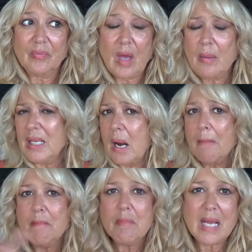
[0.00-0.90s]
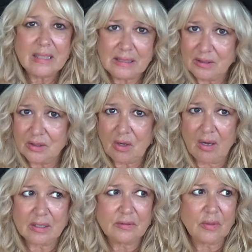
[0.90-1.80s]
I mean, amazing
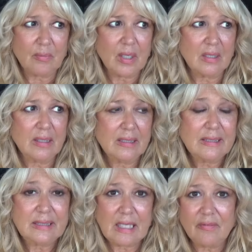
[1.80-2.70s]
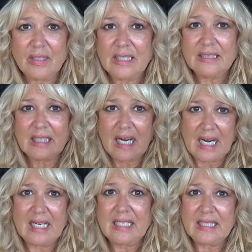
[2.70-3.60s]
songs from the 70s and
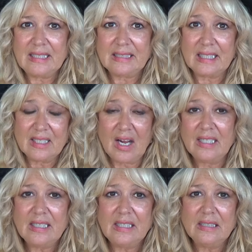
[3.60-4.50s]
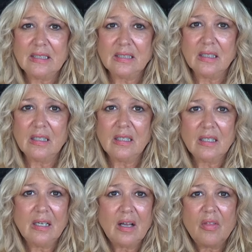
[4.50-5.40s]
80s and 90s,
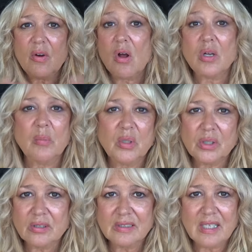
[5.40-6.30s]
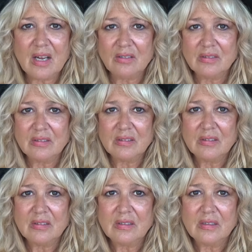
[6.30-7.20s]
they're all commercials now.
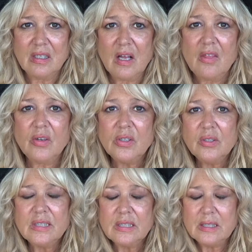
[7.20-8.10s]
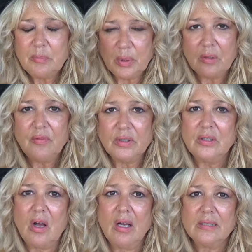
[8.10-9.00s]
They're using these beautiful
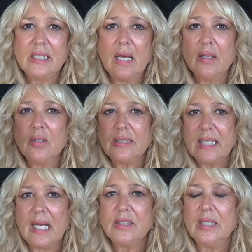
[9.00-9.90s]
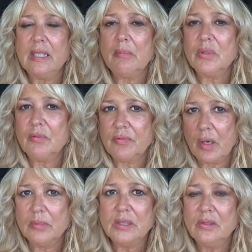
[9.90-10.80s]
songs and they're attaching them to
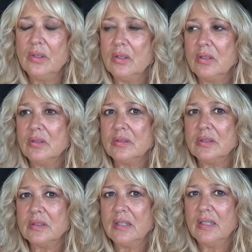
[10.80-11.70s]
pharmaceuticals,